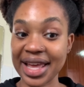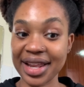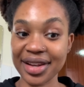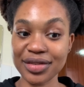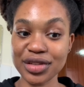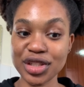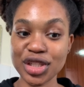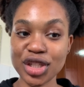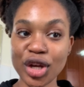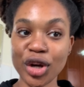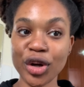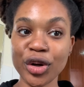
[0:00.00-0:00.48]

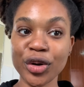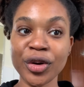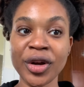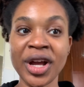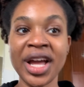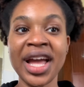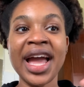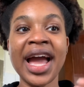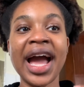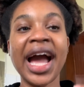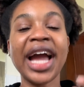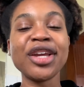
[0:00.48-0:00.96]
So
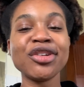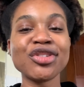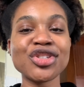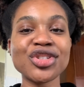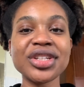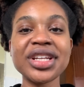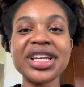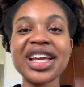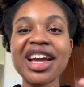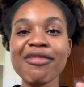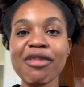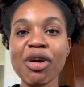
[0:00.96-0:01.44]
I
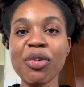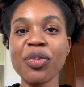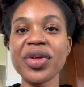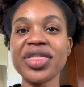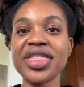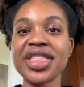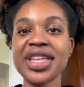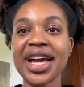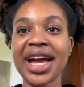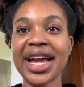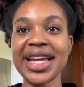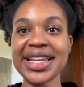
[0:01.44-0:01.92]
usually come up with
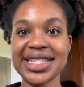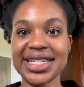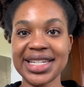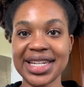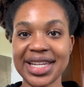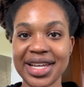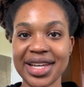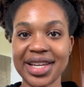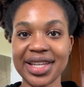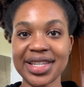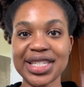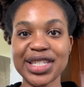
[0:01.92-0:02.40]
the
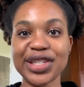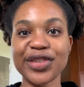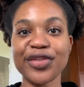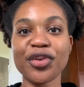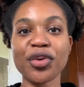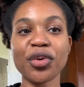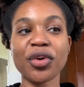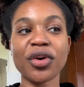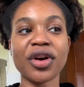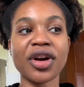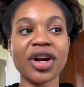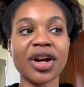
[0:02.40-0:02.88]
ideas
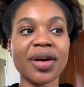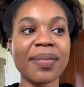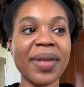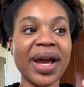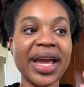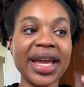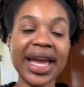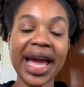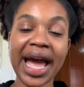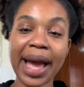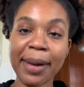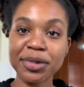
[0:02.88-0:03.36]
for my
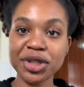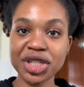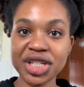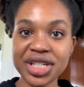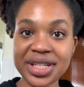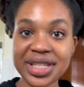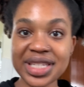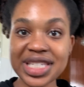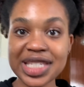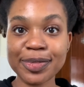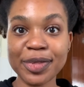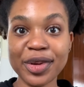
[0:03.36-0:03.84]

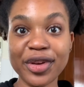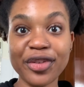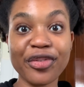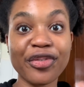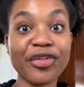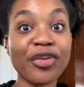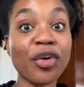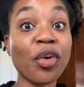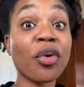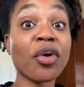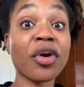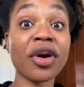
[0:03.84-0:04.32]
captions
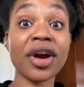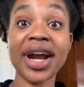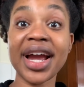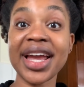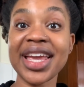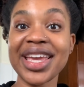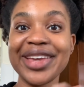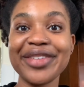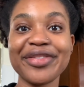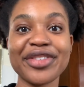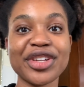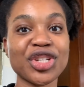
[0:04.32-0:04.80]
before I
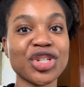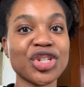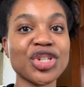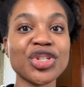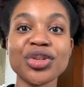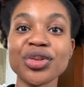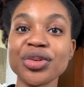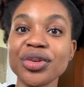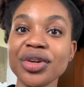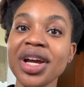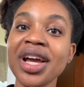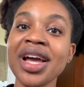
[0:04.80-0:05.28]
even
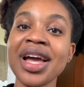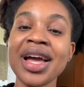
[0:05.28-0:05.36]
shoot